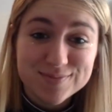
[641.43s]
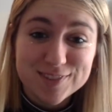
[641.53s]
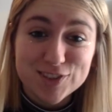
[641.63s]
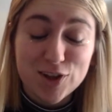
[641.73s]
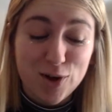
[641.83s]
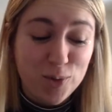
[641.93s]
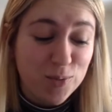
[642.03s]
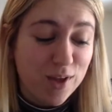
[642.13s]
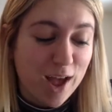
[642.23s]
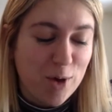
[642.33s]
So,
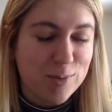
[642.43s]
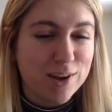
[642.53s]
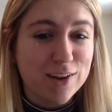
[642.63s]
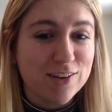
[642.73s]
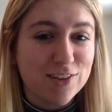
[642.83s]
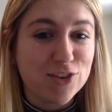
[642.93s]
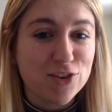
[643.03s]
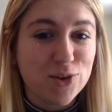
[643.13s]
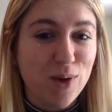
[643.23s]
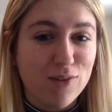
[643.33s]
how many discs
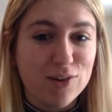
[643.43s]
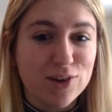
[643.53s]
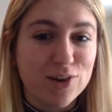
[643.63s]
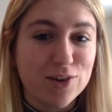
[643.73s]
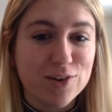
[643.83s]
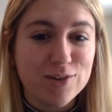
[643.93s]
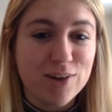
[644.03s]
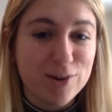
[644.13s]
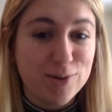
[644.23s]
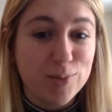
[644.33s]
do you have on your
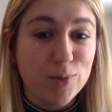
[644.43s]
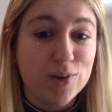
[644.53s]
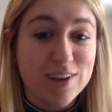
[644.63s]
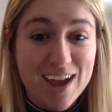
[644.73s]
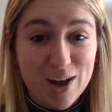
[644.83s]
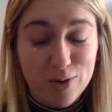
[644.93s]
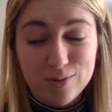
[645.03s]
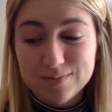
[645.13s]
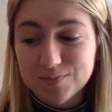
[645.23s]
on your board now?